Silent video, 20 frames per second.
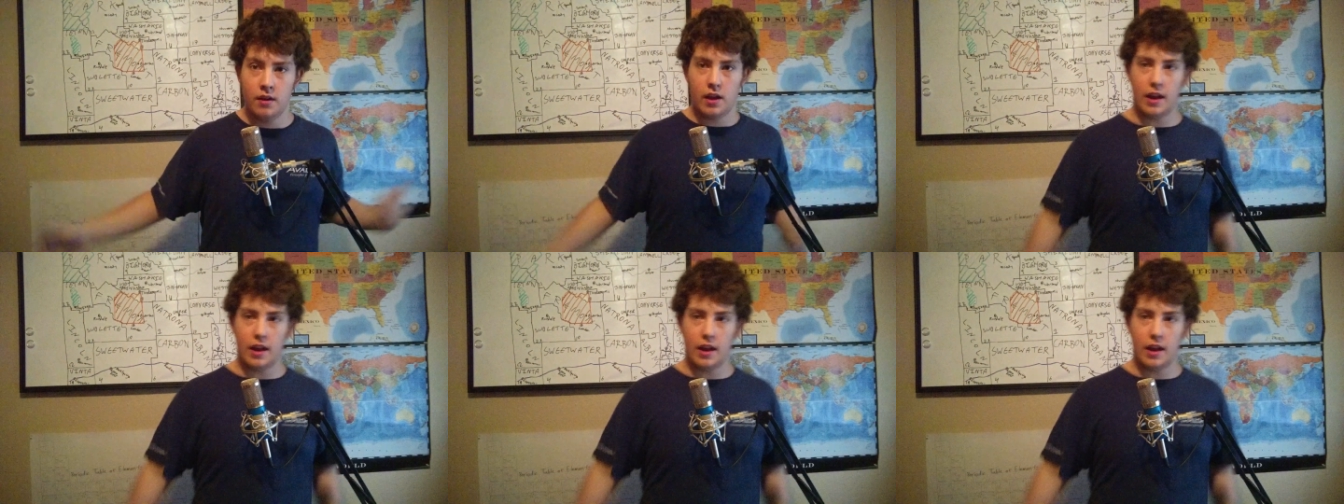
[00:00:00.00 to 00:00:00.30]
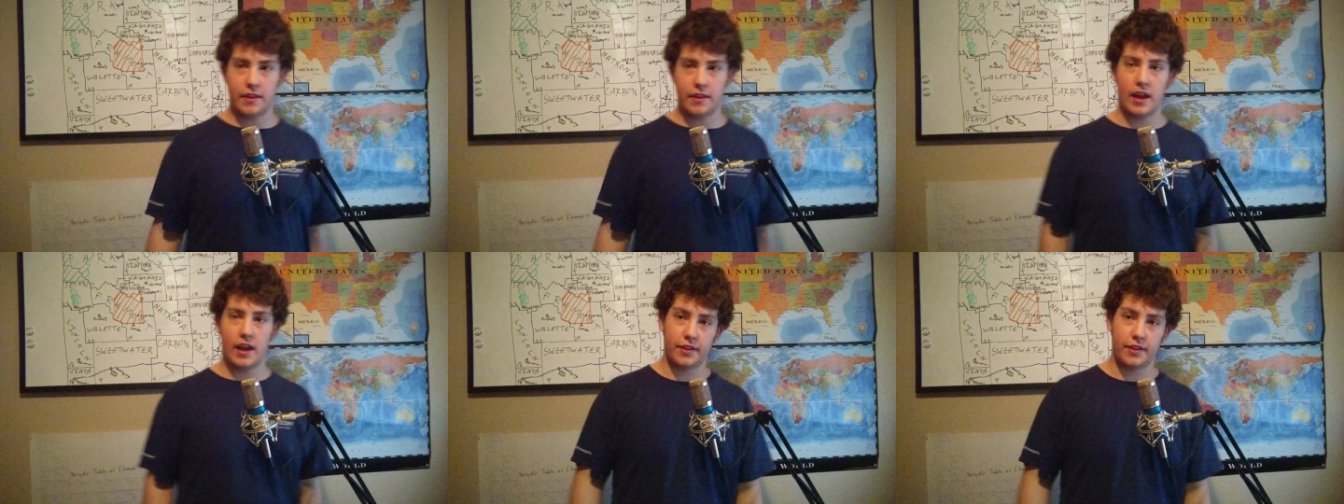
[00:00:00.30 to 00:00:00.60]
And
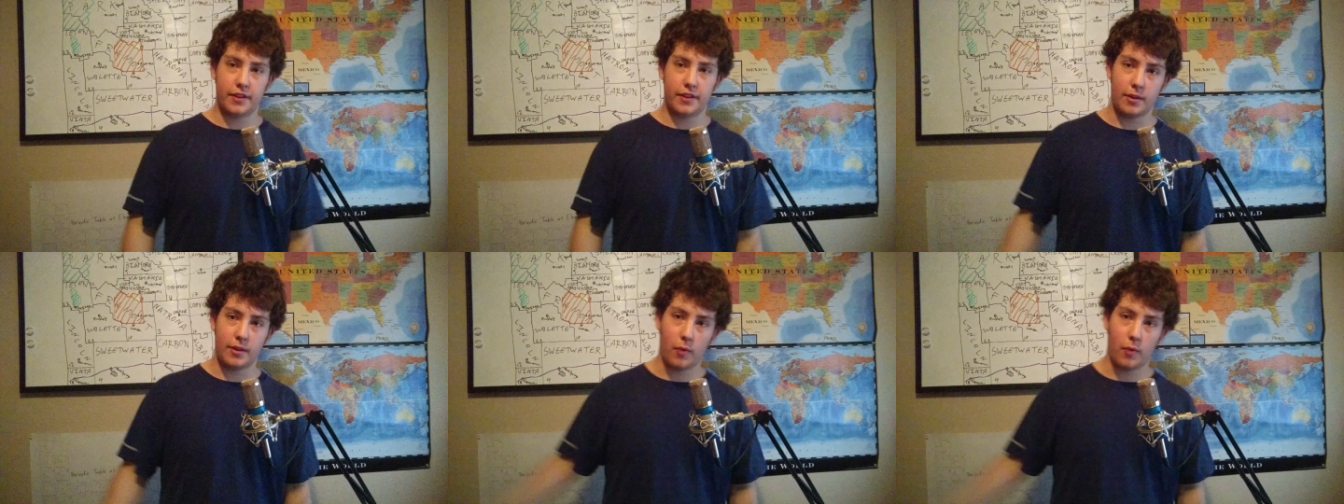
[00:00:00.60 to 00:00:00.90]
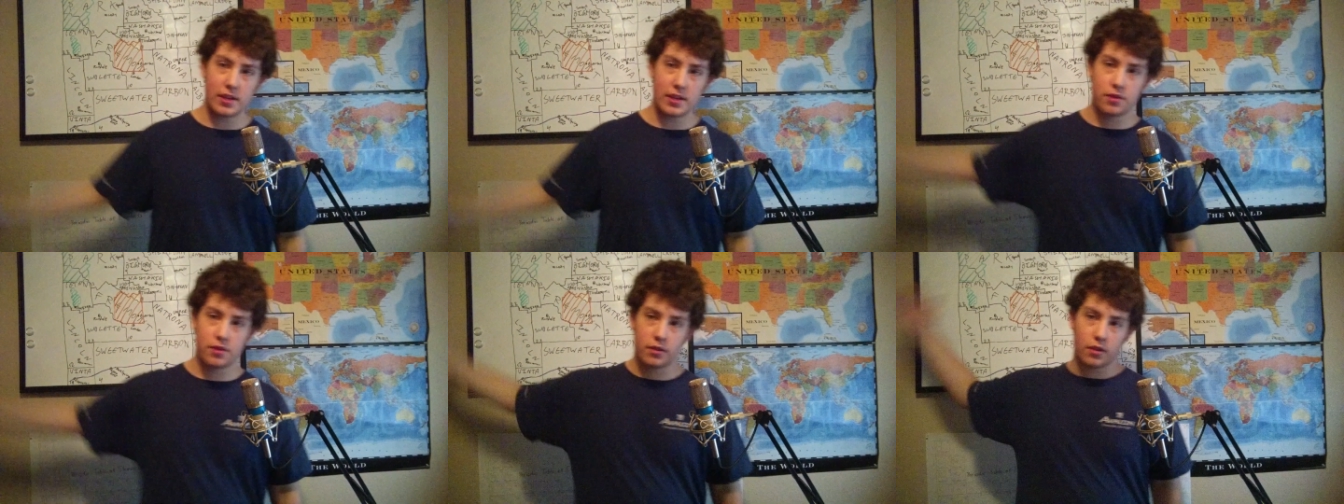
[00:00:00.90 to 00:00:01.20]
then the
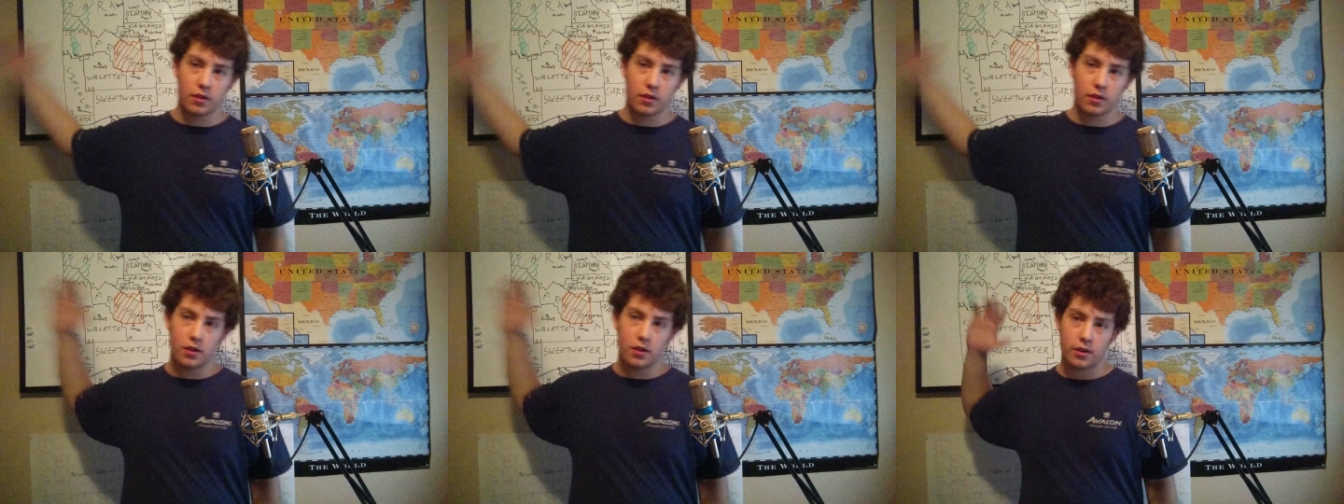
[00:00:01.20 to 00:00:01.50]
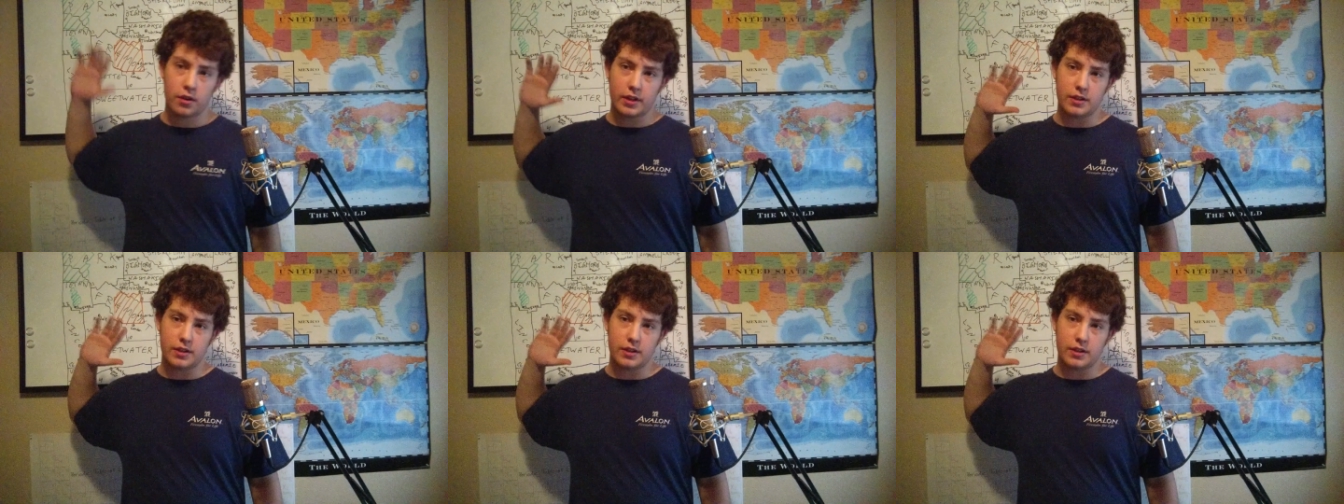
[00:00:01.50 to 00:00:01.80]
western
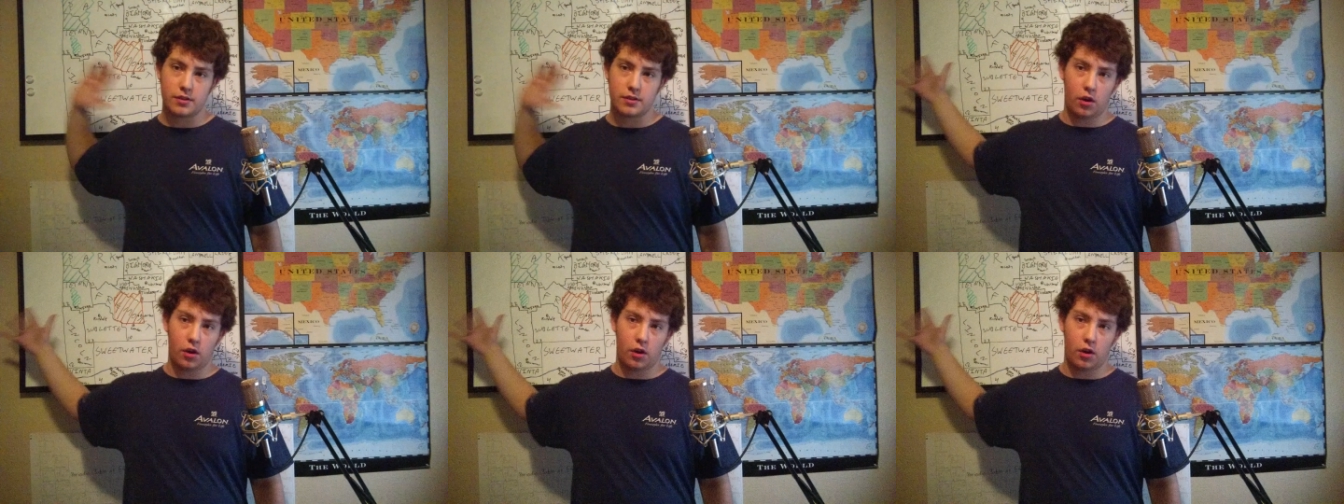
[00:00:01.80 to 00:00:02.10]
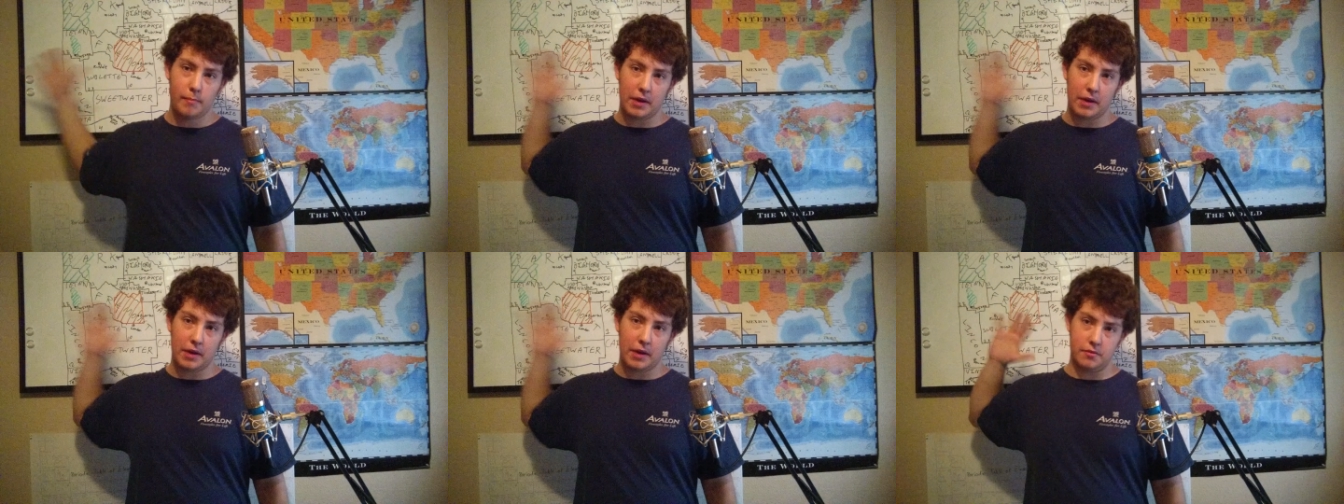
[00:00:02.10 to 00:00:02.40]
third is all
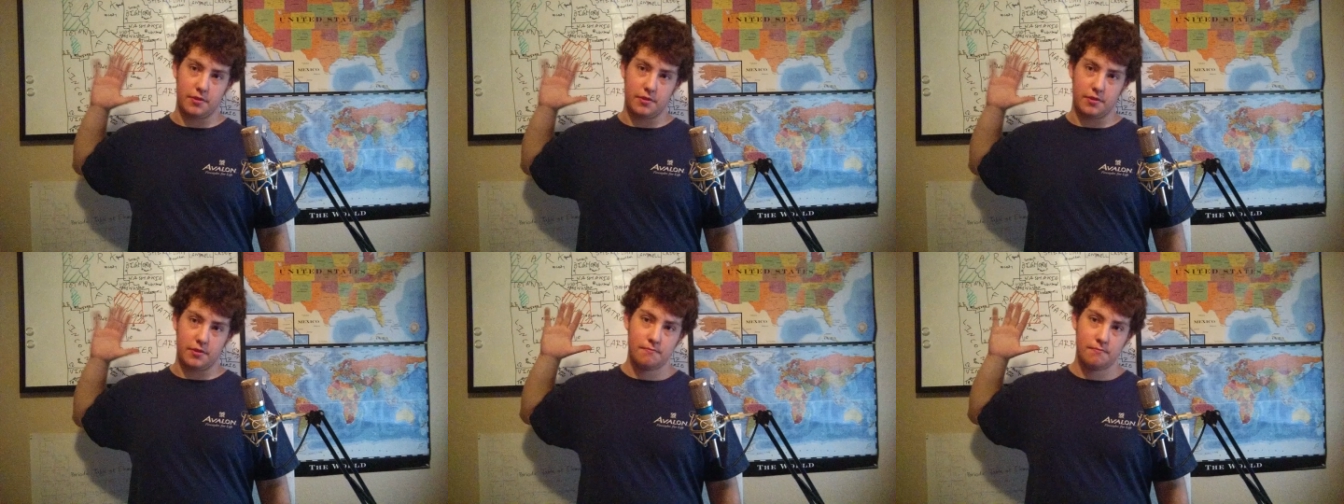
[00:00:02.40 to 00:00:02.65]
mountains,